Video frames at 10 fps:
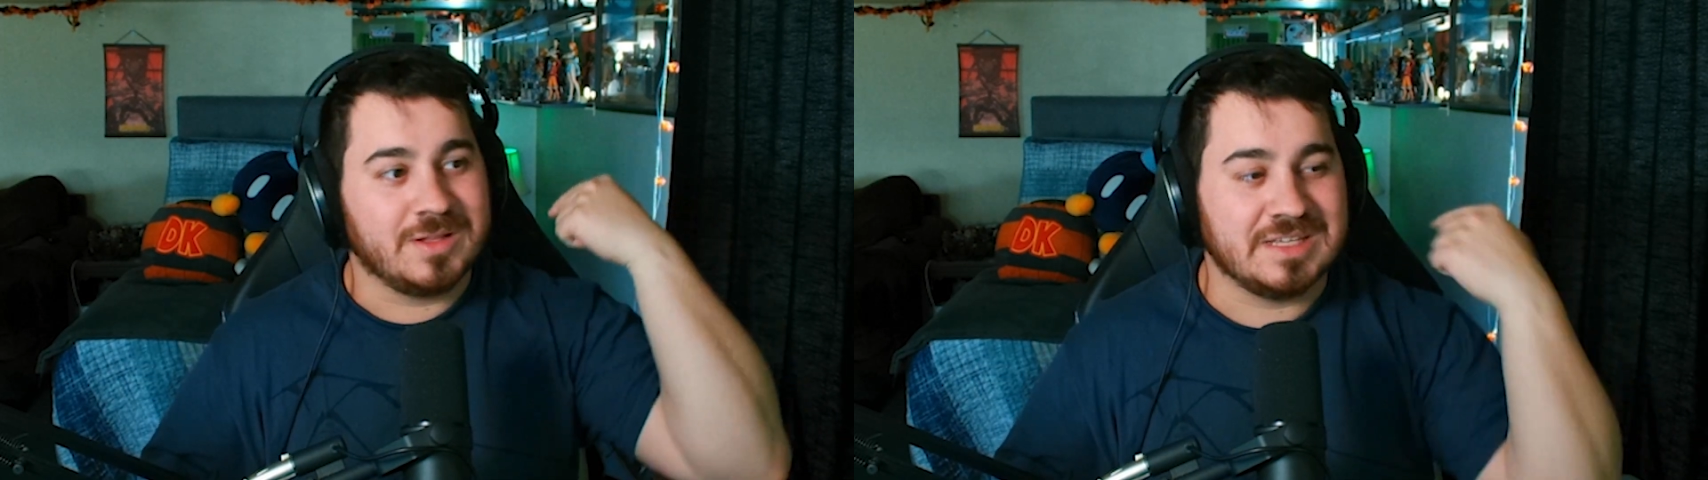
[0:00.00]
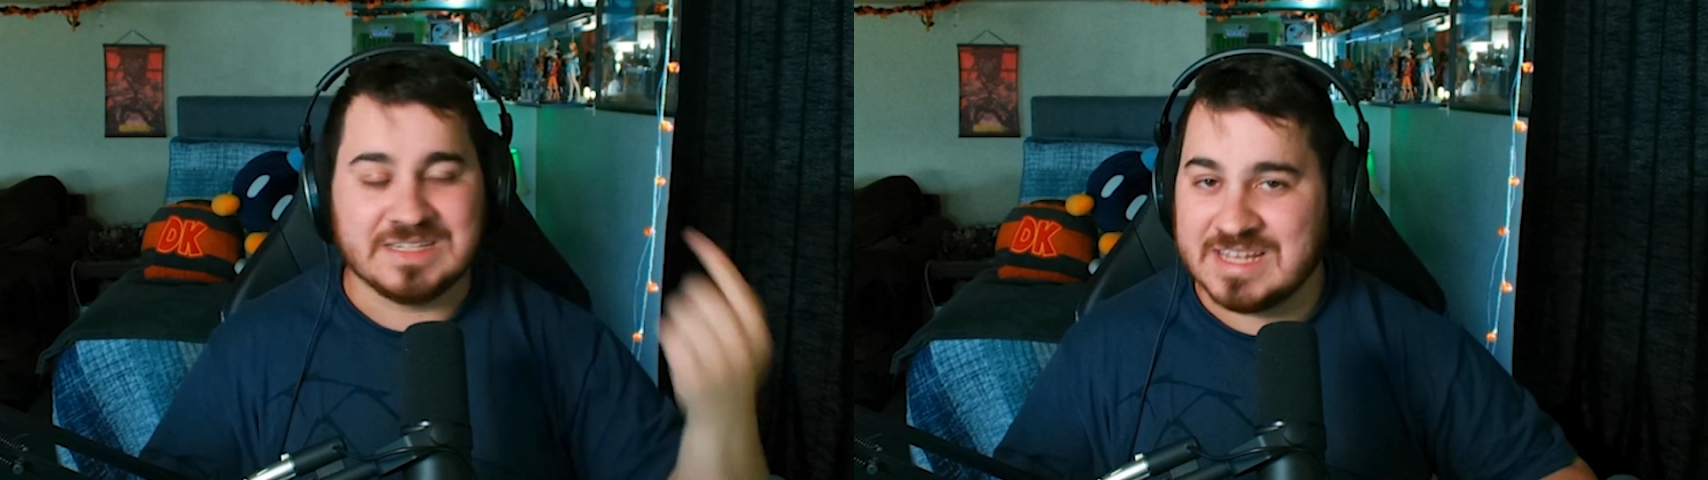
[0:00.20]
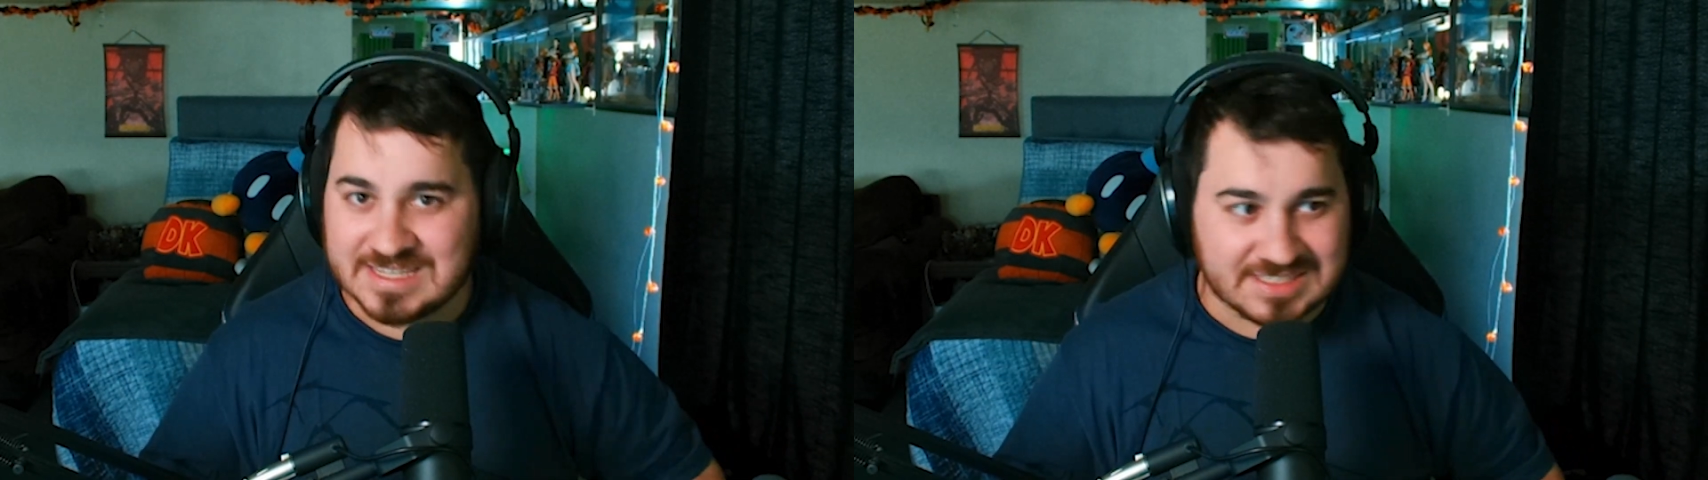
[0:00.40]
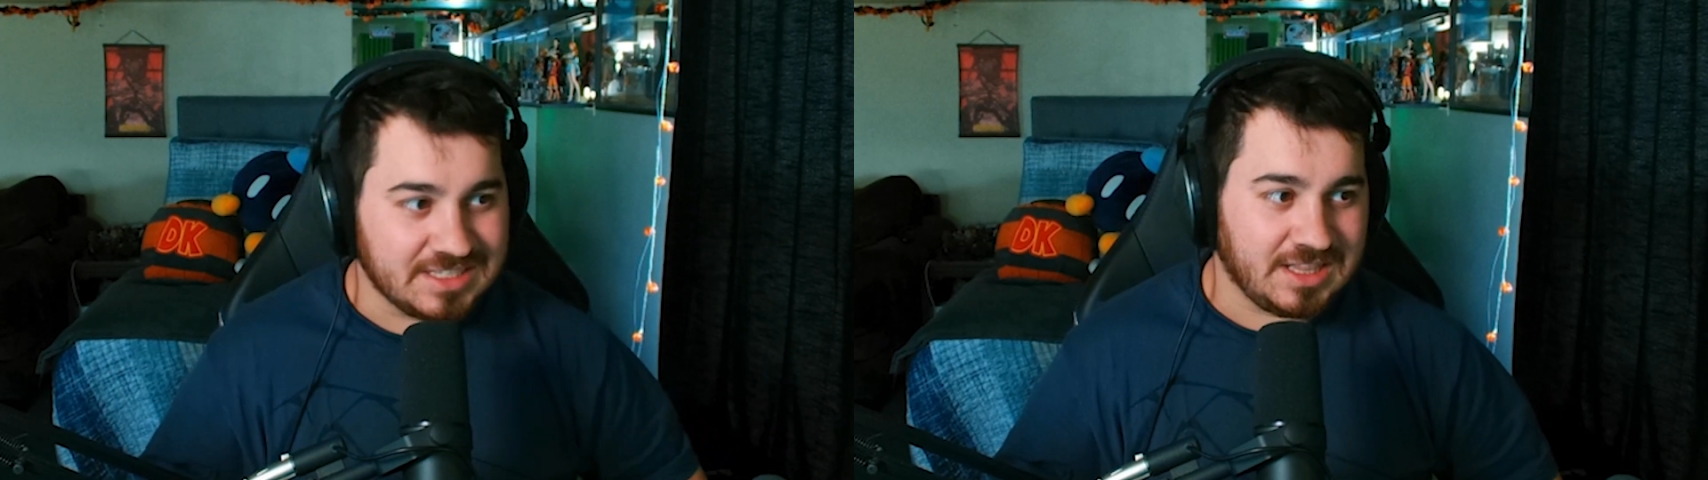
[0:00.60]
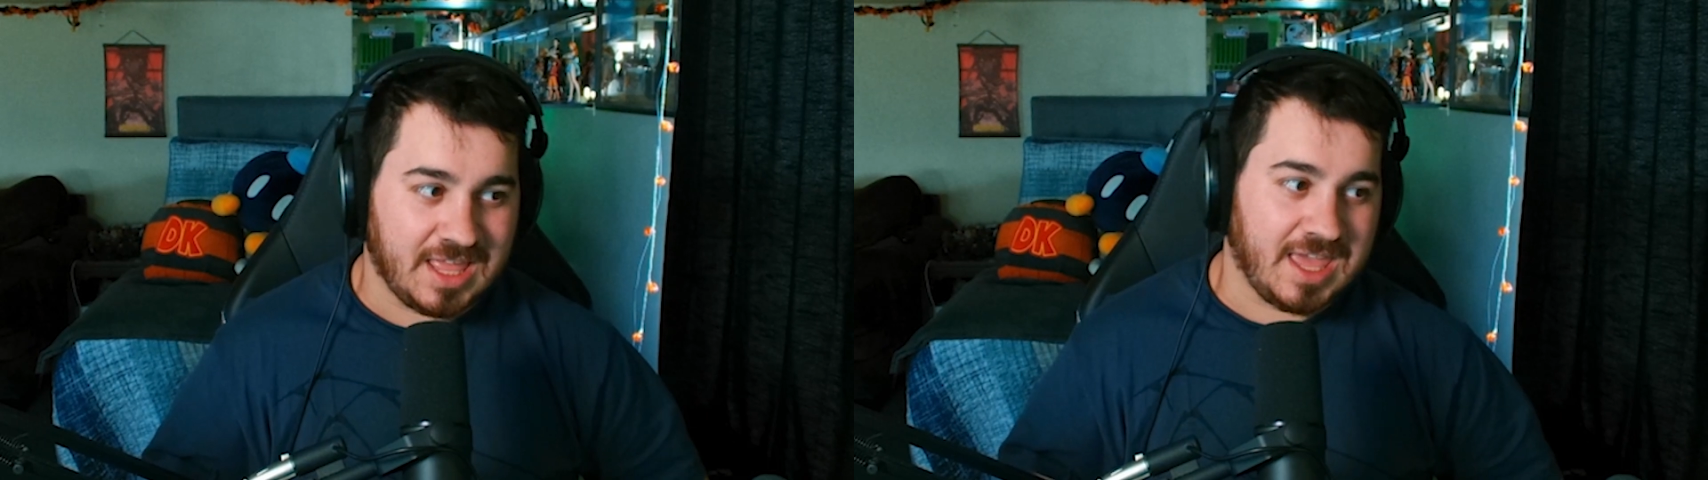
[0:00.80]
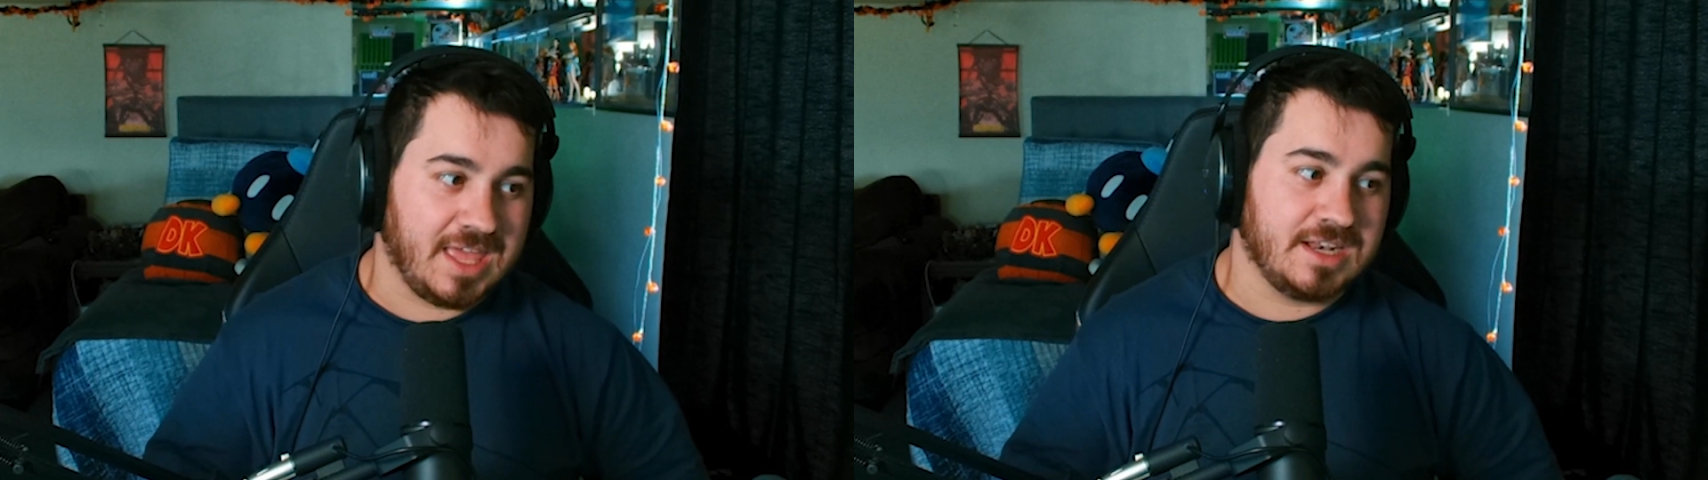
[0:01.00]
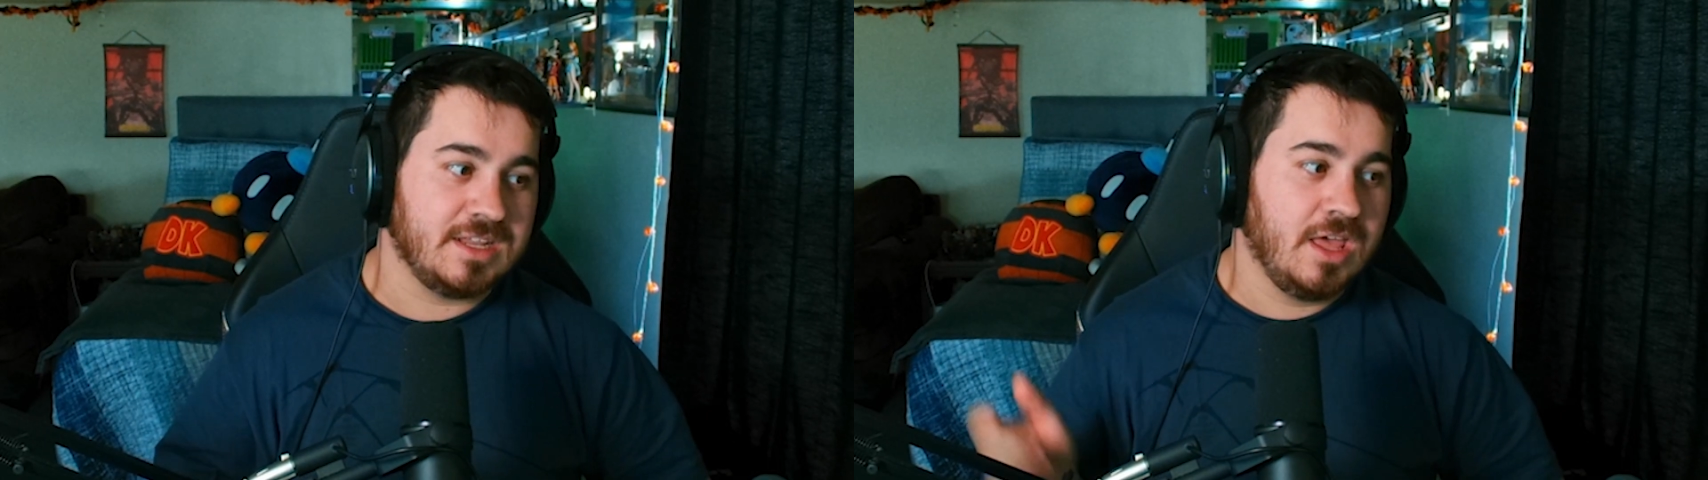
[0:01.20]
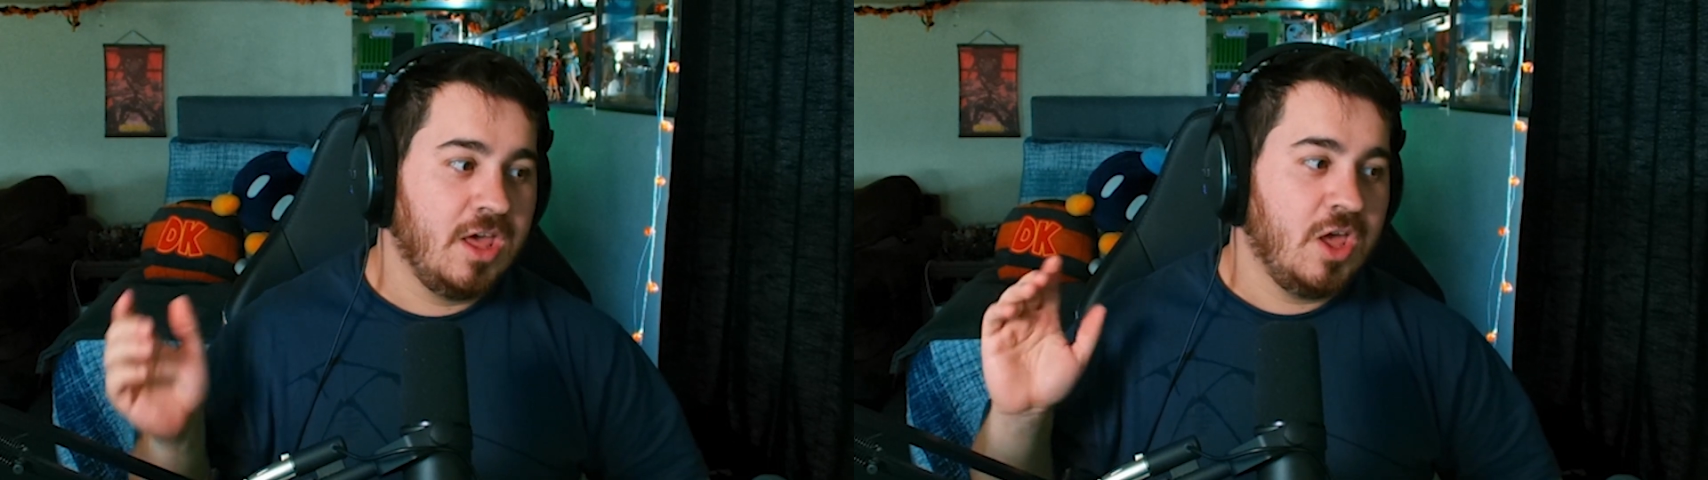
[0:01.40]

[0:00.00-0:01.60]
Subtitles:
we went to Disneyland,